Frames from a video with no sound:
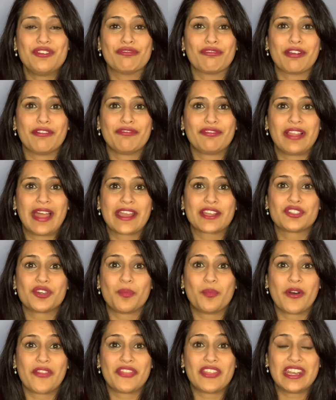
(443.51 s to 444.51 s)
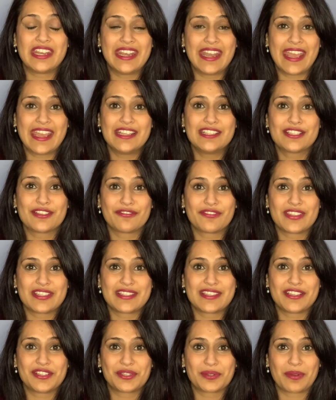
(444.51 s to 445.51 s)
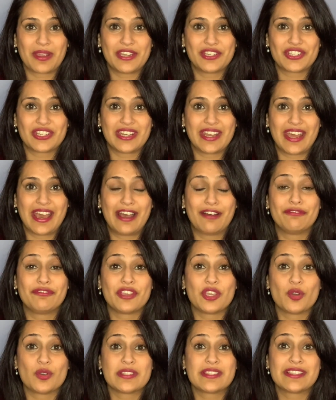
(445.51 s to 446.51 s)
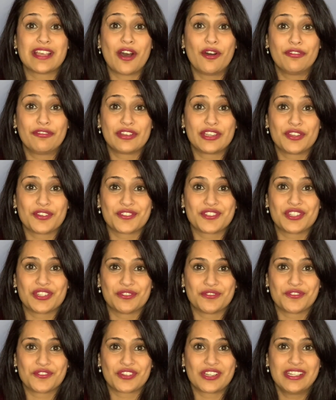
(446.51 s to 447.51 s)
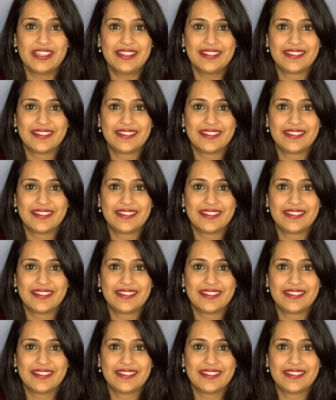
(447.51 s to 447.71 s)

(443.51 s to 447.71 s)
reflect on what the needs of the situation are for yourself and your children.